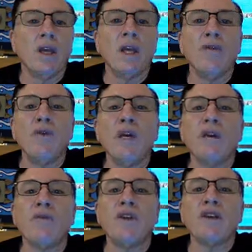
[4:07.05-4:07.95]
If we
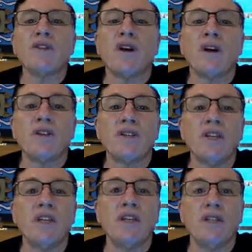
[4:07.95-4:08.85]
confess our
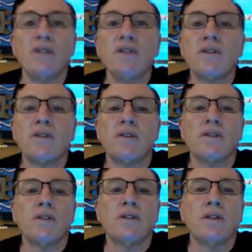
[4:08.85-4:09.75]
sins,
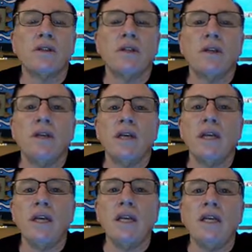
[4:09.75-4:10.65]

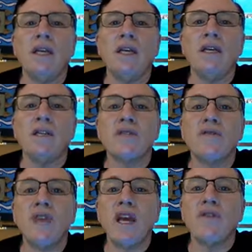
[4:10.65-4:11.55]
He is
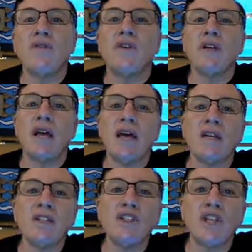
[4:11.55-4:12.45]
faithful
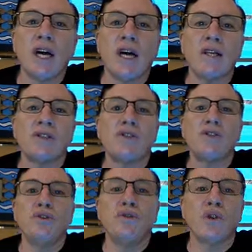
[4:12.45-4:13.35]
and just
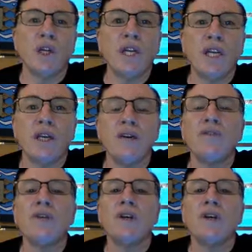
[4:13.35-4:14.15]
to forgive